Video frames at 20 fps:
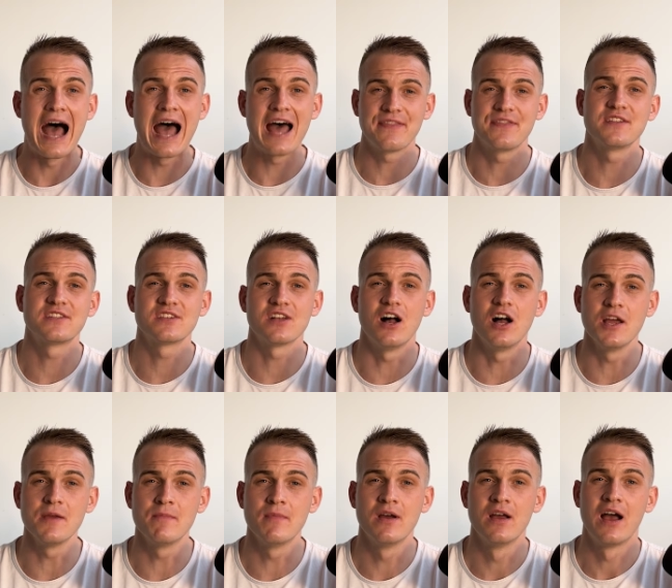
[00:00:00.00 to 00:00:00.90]
at the
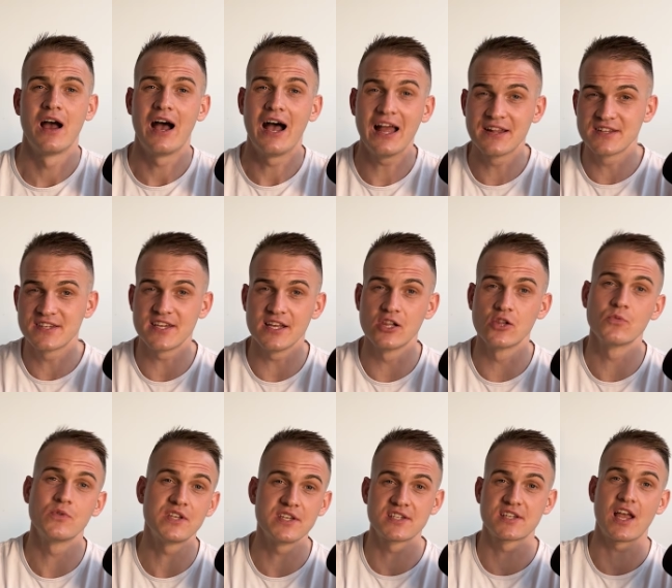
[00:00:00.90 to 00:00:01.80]
time until
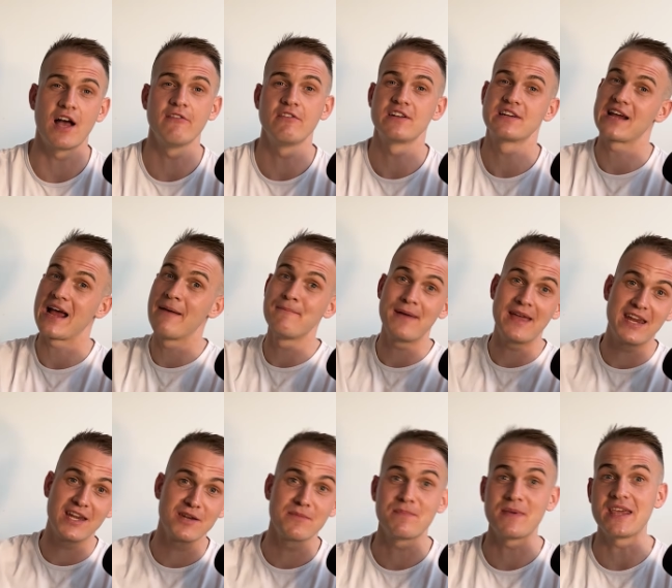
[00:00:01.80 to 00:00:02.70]
we discovered
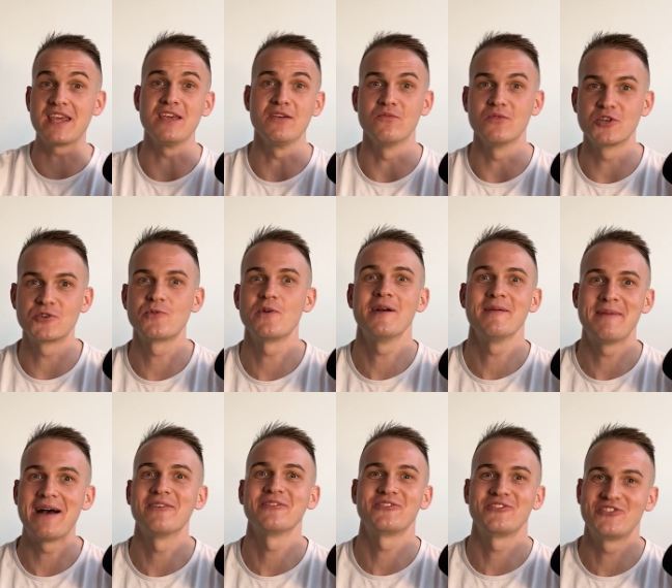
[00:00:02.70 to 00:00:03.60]
campaign B, which we're
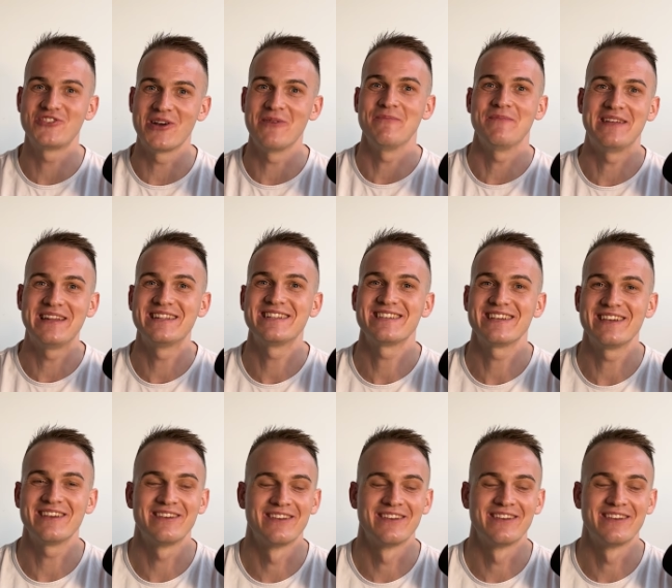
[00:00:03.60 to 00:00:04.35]
about to jump into.